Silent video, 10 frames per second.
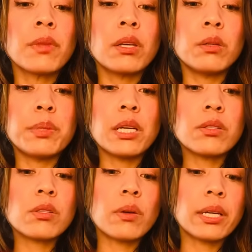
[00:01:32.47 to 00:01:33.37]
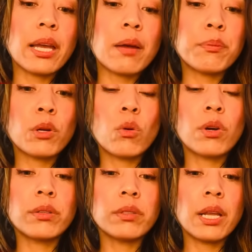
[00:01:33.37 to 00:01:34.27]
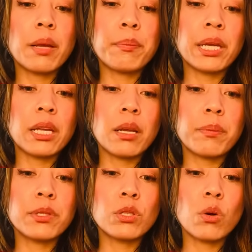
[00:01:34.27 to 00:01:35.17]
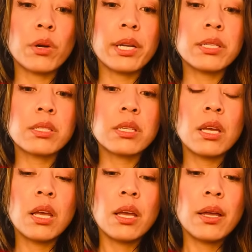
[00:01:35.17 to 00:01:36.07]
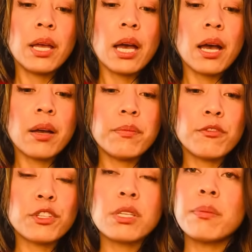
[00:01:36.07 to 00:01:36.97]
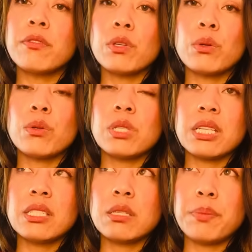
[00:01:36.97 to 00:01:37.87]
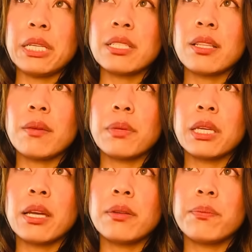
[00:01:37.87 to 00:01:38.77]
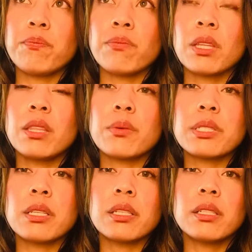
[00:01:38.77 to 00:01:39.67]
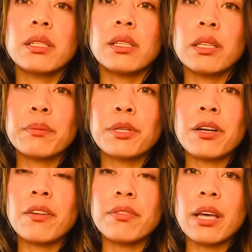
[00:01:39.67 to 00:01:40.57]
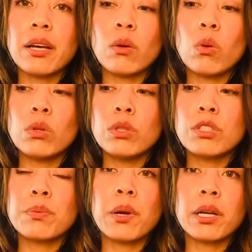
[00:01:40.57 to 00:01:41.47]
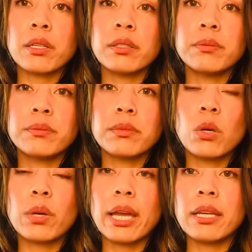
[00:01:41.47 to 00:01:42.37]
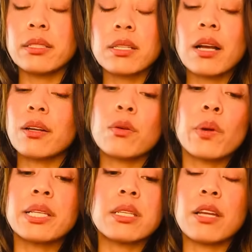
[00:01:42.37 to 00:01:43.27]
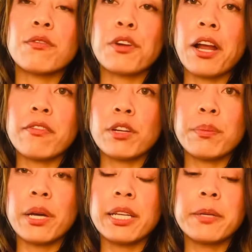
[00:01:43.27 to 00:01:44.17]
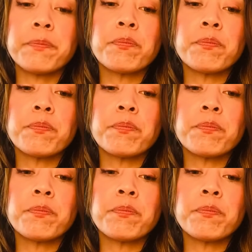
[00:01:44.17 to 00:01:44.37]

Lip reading: Could be also a Capricorn, and I'm picking up a Taurus. For some of you who did speak to them again, there was a little glimmer of that old spark. Okay, it's not going to resonate for everybody.